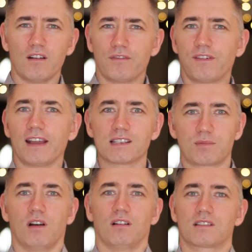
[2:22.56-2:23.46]

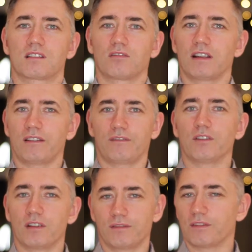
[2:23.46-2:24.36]
face mask, right? If
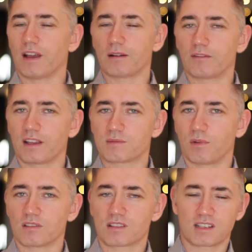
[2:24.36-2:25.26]
you've had face
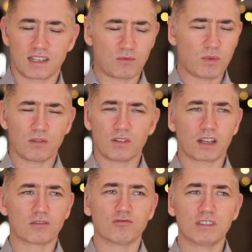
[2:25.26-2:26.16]
masks, it went on
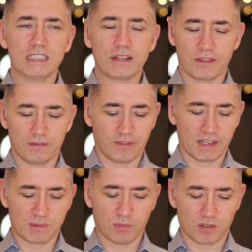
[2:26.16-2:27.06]
like a really thin
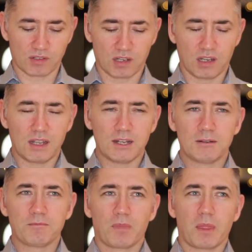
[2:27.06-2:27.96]
face mask,
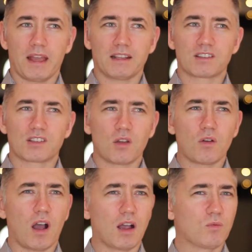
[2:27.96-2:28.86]
and so
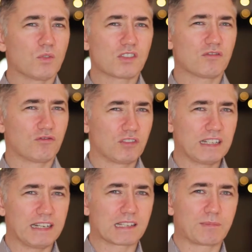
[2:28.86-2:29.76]
I wasn't
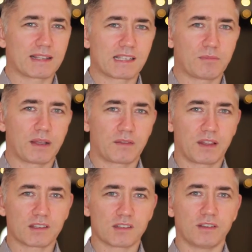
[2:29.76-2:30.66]
really expecting big
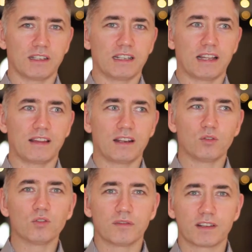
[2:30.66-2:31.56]
things of it. And then
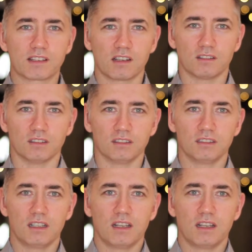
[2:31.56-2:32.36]
all of a sudden,